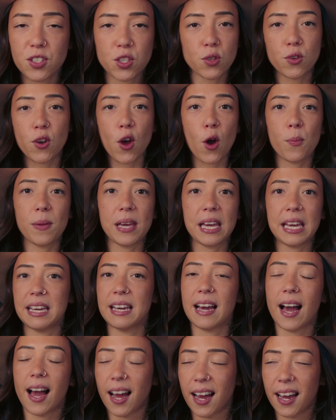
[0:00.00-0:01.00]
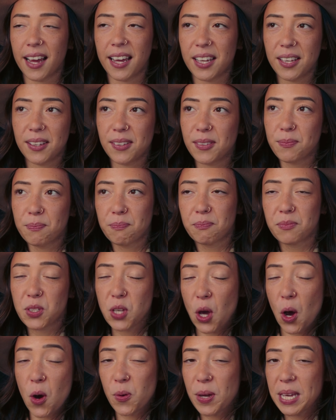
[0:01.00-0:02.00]
you know me, I
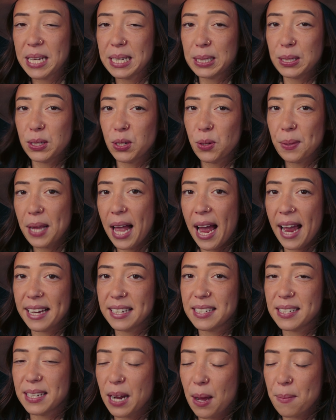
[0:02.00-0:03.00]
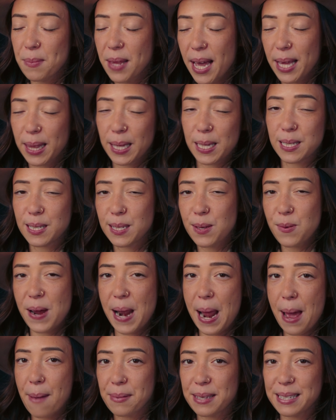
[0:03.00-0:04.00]
go in a little blind and I'm like, let's see what
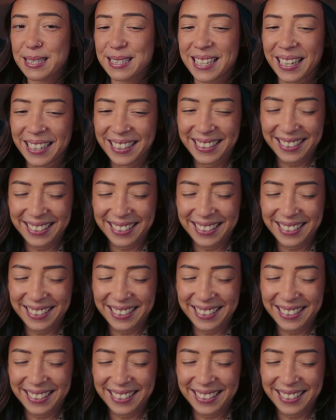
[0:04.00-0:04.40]
happens.